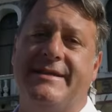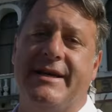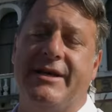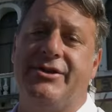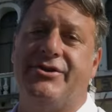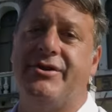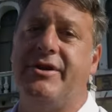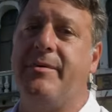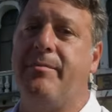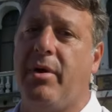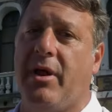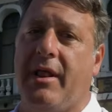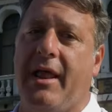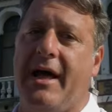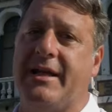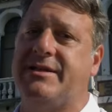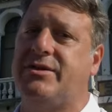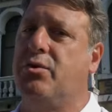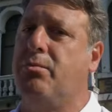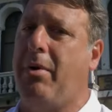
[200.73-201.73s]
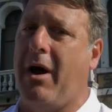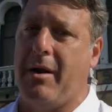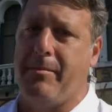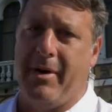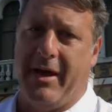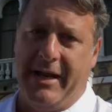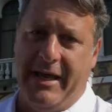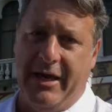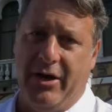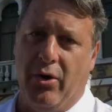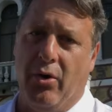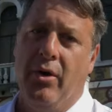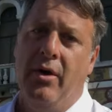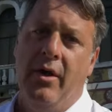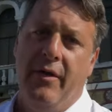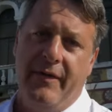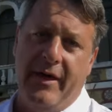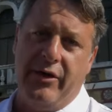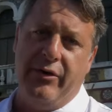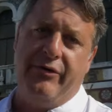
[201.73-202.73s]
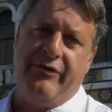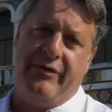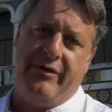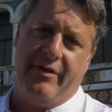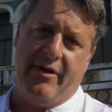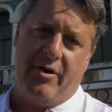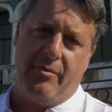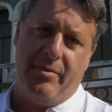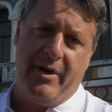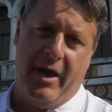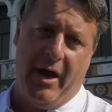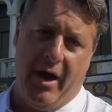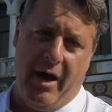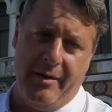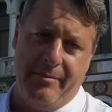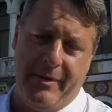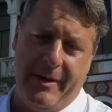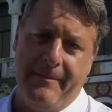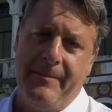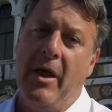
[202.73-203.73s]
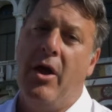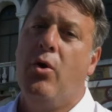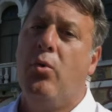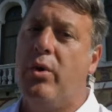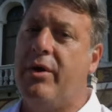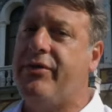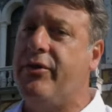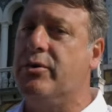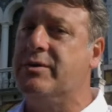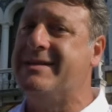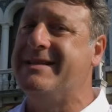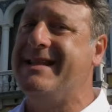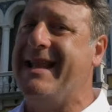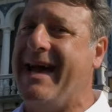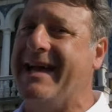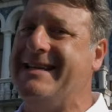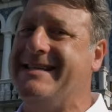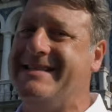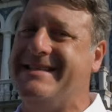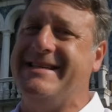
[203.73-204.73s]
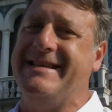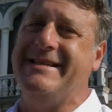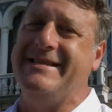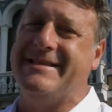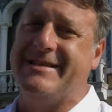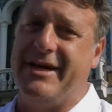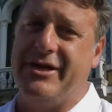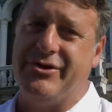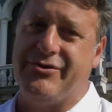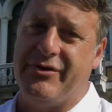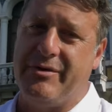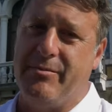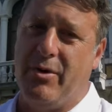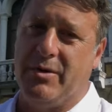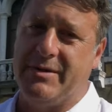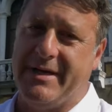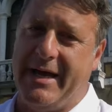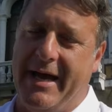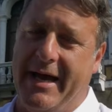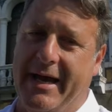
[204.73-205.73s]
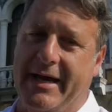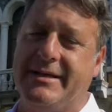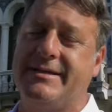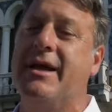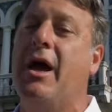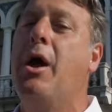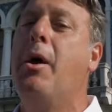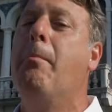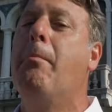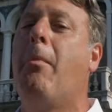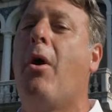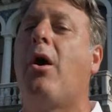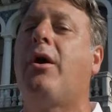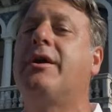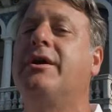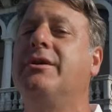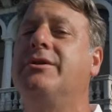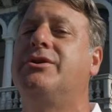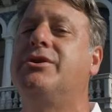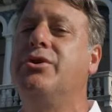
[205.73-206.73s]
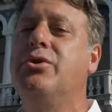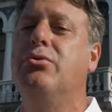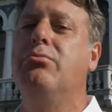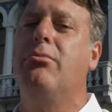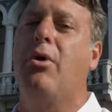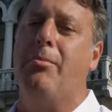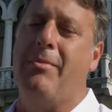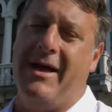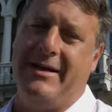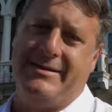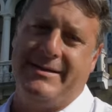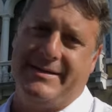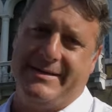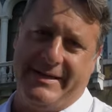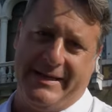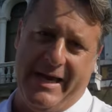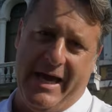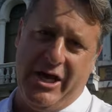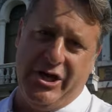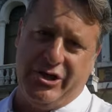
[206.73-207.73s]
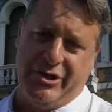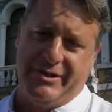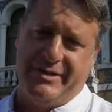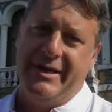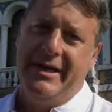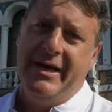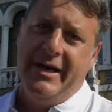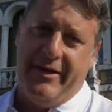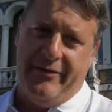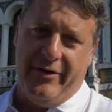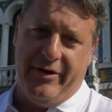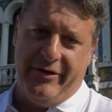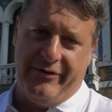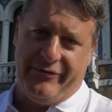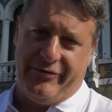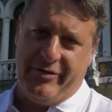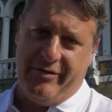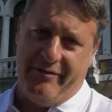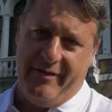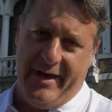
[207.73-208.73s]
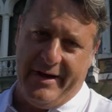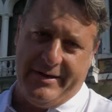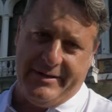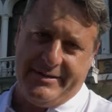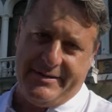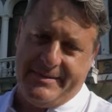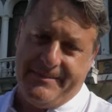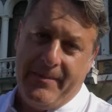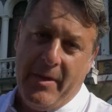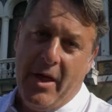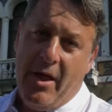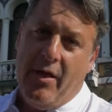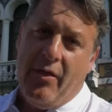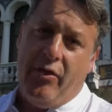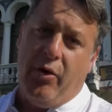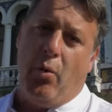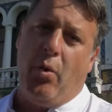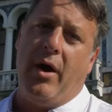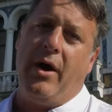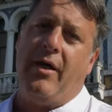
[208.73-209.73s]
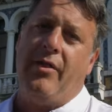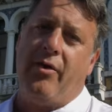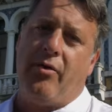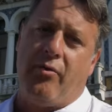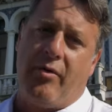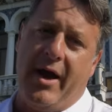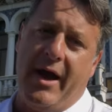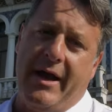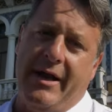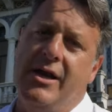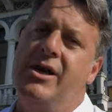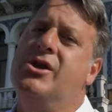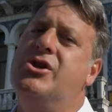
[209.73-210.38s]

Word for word: century Palazzo Barbarigo that you see there behind me with those 19th century mosaics, marking two momentous occasions in the history of Venice. The one on the right